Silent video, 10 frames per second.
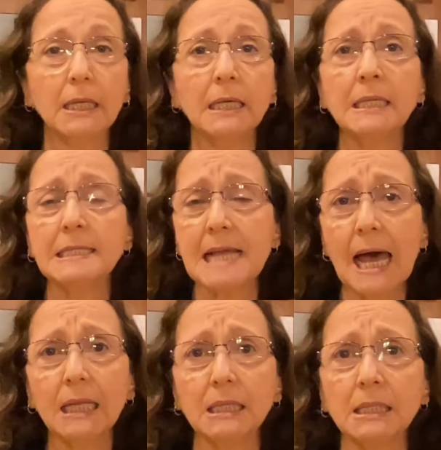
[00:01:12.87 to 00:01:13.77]
In
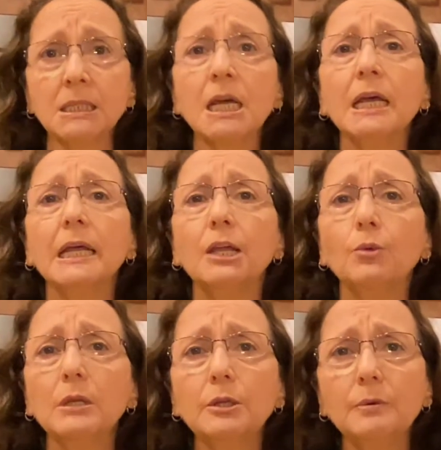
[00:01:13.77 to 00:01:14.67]
Italian, it
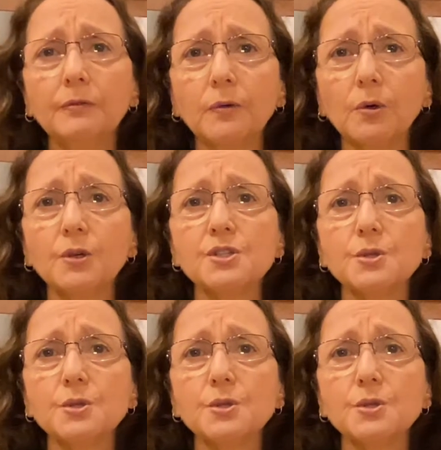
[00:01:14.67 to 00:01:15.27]
really refers